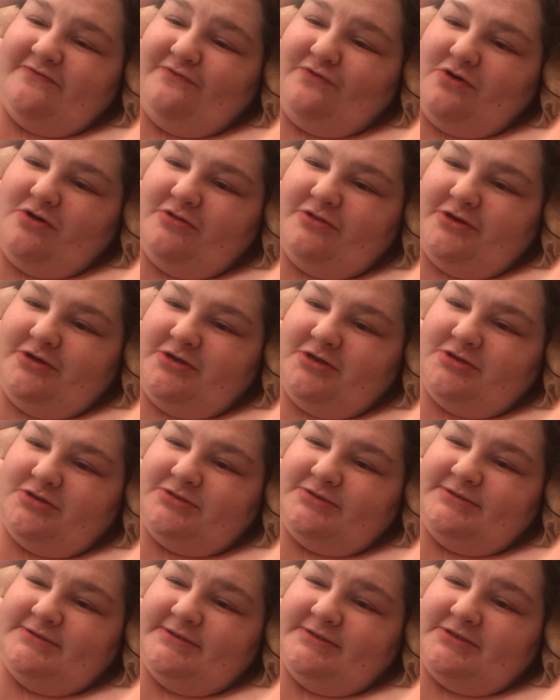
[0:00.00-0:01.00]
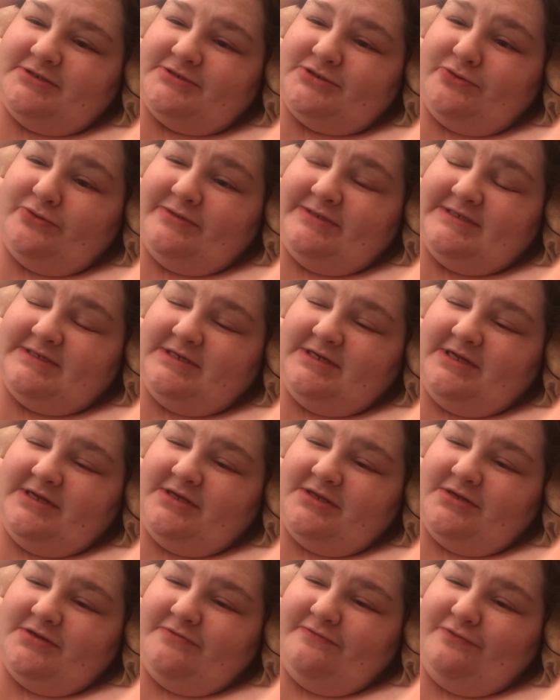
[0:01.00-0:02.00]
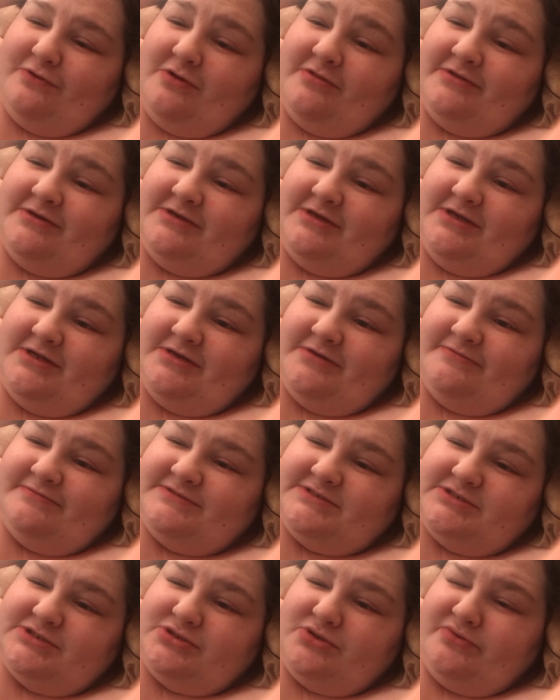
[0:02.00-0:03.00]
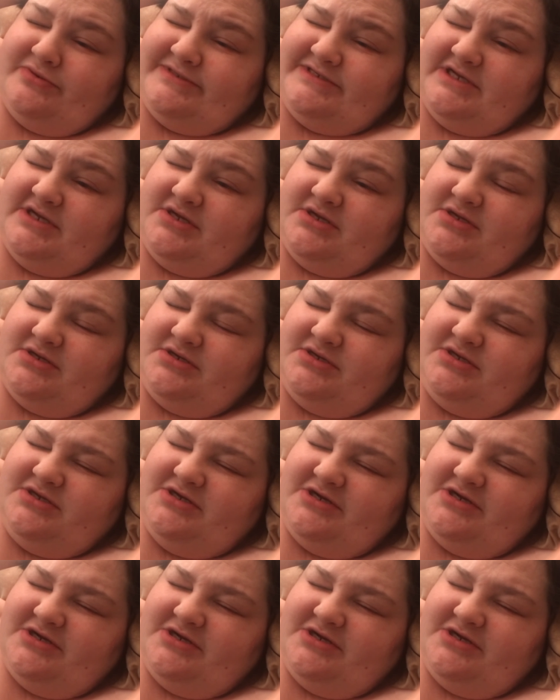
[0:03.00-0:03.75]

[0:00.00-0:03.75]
for all the goods, there's always a negative, for all the negatives, there's always a good,